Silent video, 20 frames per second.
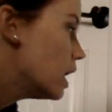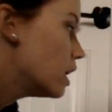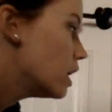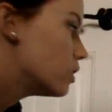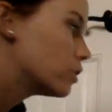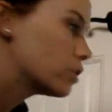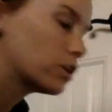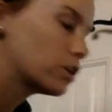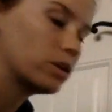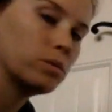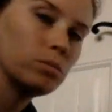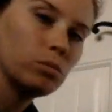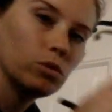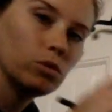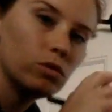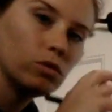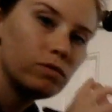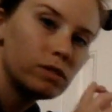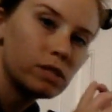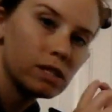And they're going to
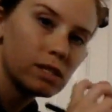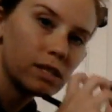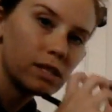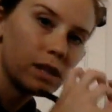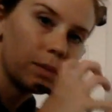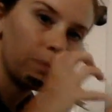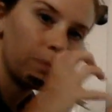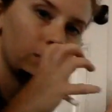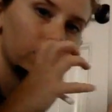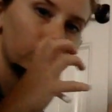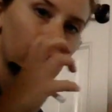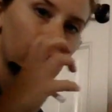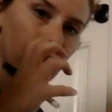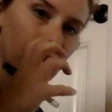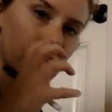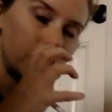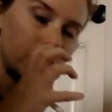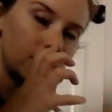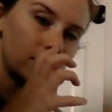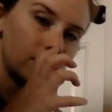move to separate
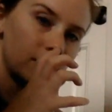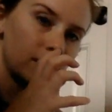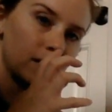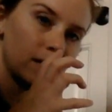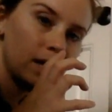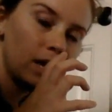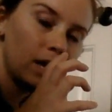sides